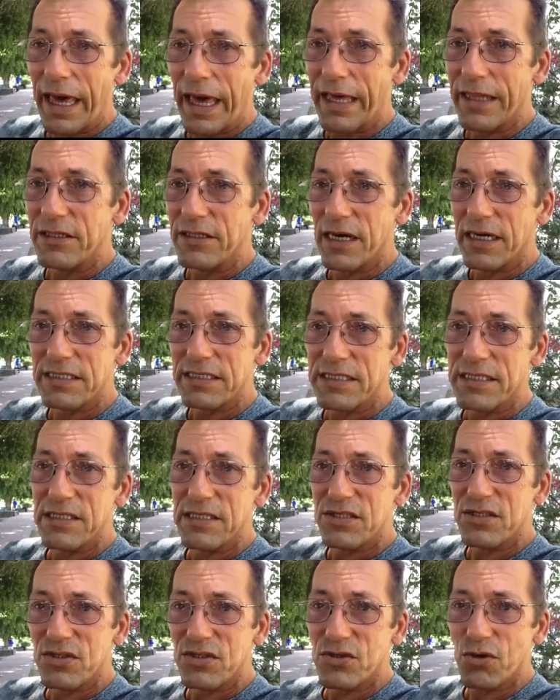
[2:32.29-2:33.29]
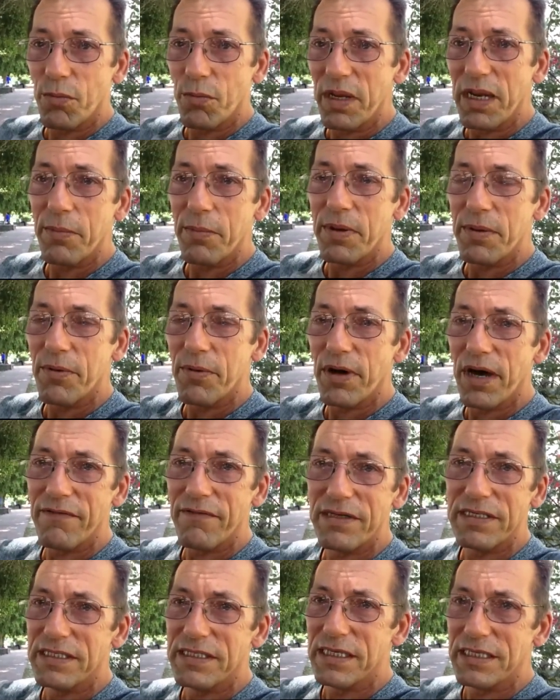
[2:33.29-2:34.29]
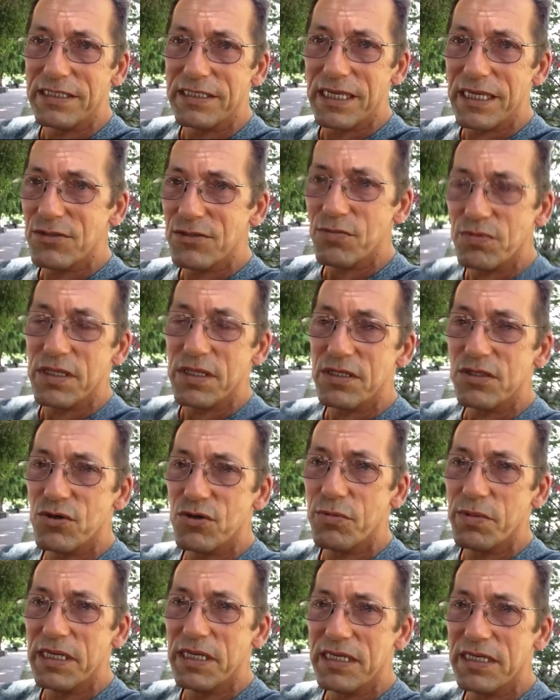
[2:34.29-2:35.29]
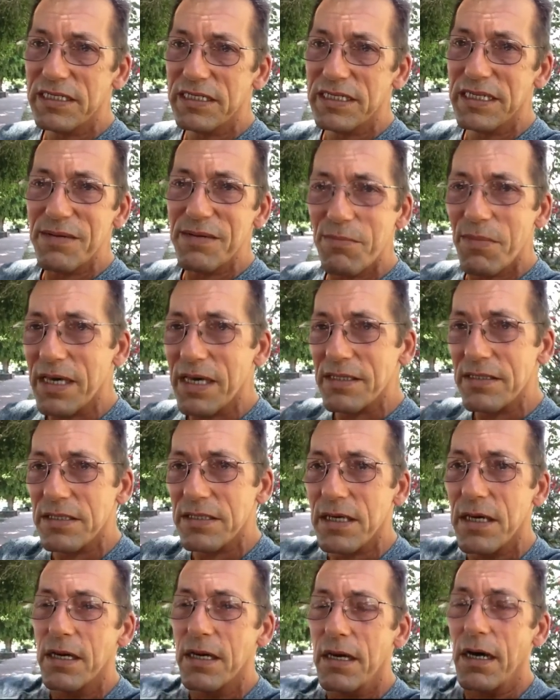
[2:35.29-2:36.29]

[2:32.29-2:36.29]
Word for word: and I see so many people having success with it, so many teammates.